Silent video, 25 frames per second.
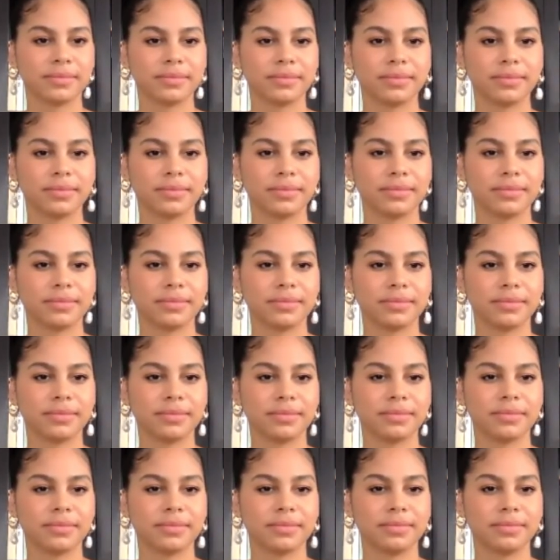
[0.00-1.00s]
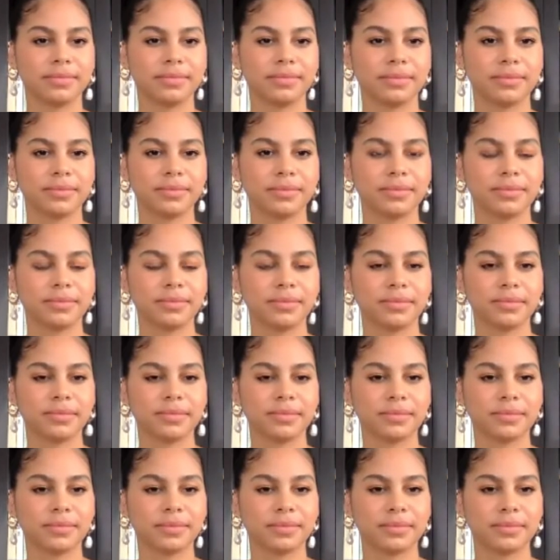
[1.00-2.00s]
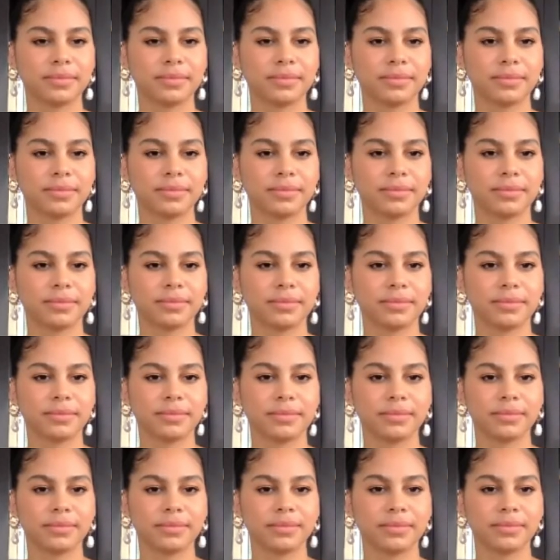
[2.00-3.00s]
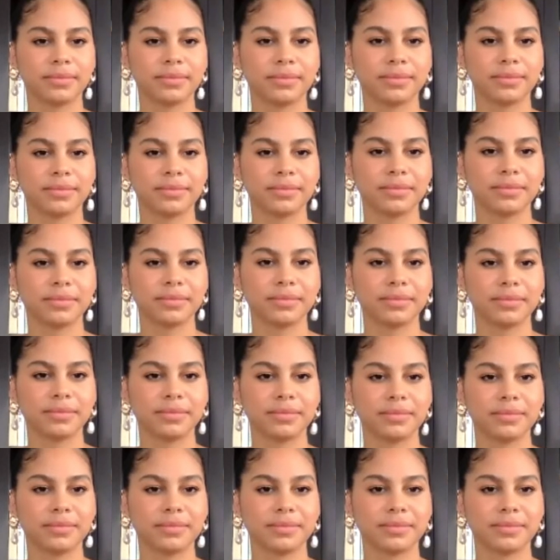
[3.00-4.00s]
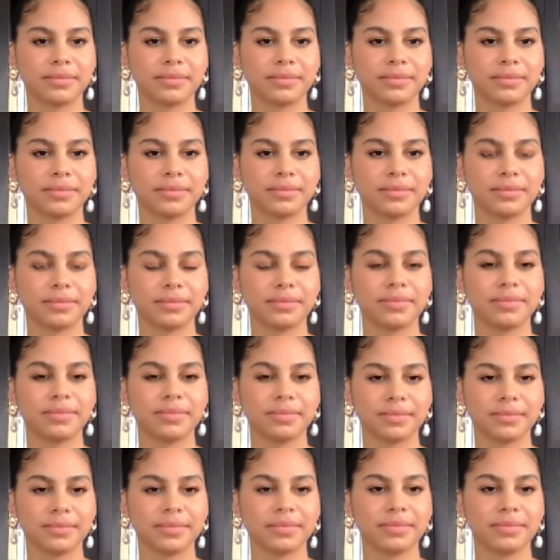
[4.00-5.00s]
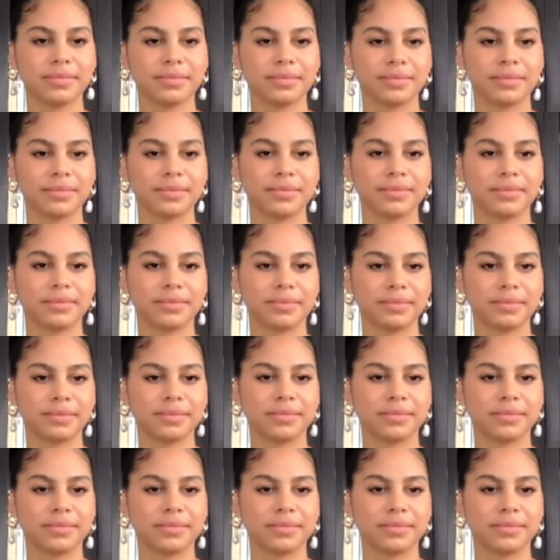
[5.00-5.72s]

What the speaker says: The person shown says nothing.